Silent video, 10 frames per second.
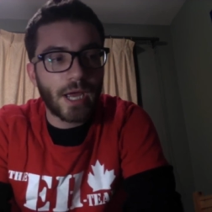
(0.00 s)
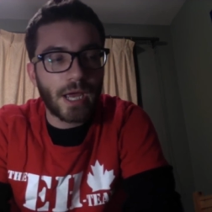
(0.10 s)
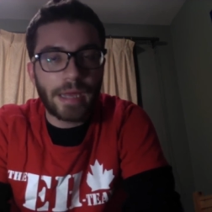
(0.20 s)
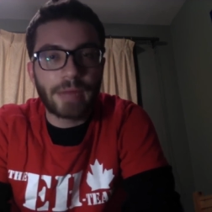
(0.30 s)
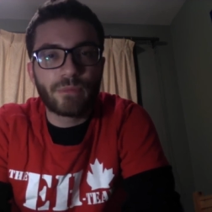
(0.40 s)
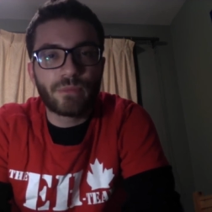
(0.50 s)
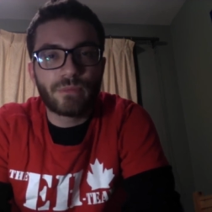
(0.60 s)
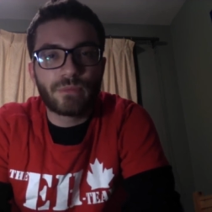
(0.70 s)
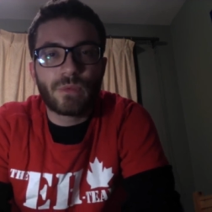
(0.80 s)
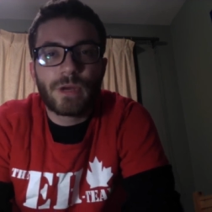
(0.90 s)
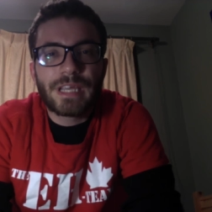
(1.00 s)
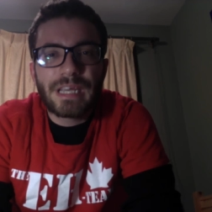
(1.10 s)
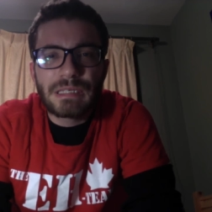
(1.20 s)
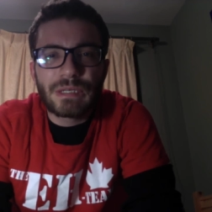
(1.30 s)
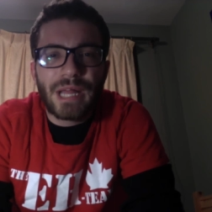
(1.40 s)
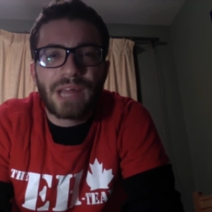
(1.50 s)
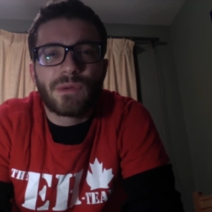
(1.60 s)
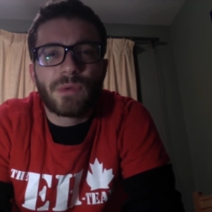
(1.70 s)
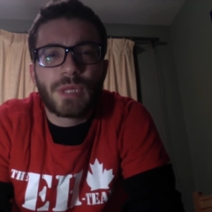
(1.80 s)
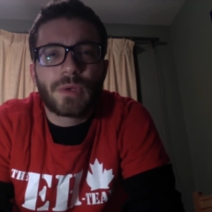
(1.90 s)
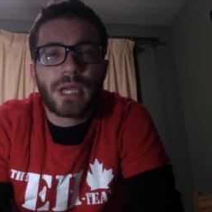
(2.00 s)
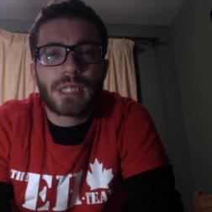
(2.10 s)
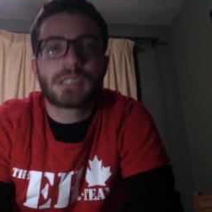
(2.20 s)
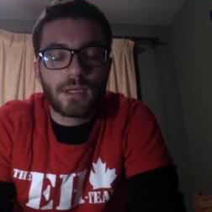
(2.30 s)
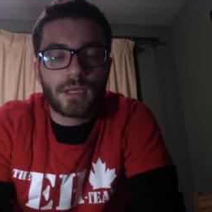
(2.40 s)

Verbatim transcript: I want to get a little heavy with you guys.